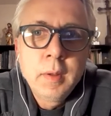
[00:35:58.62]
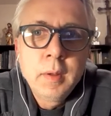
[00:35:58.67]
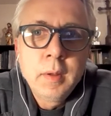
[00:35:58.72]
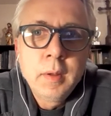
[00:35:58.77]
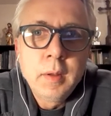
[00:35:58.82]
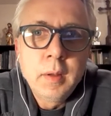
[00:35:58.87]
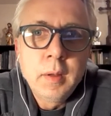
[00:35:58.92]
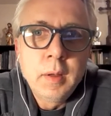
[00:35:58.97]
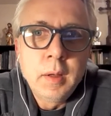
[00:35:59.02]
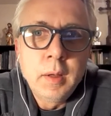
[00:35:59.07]

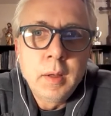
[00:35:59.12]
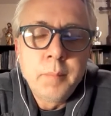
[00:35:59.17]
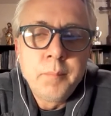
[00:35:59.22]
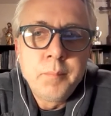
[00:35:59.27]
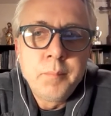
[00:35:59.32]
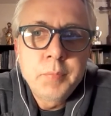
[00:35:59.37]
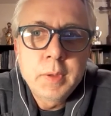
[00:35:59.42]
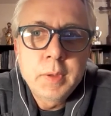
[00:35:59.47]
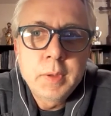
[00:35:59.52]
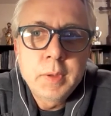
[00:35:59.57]
Um,
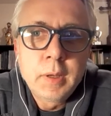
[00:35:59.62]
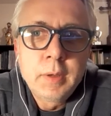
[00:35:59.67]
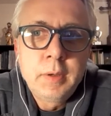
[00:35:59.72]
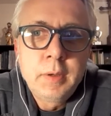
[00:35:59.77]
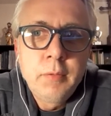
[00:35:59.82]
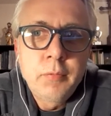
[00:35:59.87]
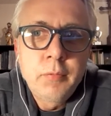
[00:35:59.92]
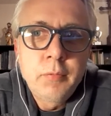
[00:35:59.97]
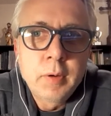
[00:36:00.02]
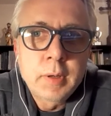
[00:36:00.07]
a
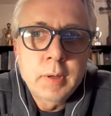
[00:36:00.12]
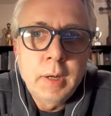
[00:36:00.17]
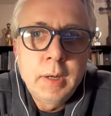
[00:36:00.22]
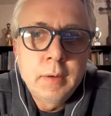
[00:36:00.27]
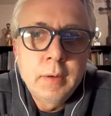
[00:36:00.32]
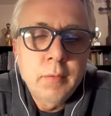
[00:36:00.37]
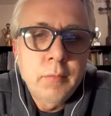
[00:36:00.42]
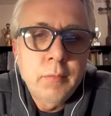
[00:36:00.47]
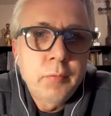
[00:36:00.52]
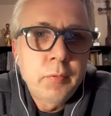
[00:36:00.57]
different
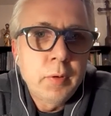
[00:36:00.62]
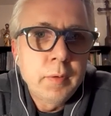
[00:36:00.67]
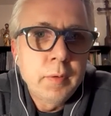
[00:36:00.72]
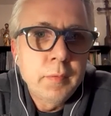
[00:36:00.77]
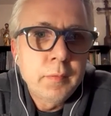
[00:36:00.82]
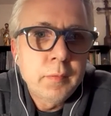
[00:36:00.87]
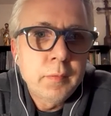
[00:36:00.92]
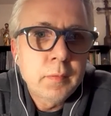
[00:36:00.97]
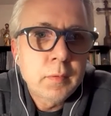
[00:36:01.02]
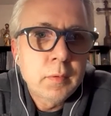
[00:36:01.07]
kind of
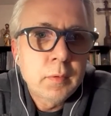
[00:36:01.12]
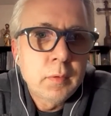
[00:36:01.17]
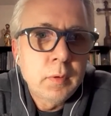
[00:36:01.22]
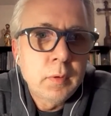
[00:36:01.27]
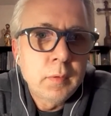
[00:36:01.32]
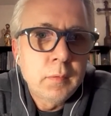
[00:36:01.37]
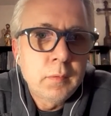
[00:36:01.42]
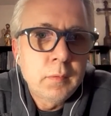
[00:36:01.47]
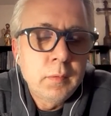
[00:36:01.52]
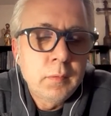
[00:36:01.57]
fonts
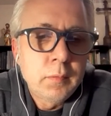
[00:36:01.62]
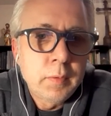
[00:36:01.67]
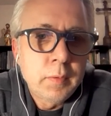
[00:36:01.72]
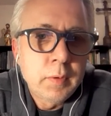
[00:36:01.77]
because this was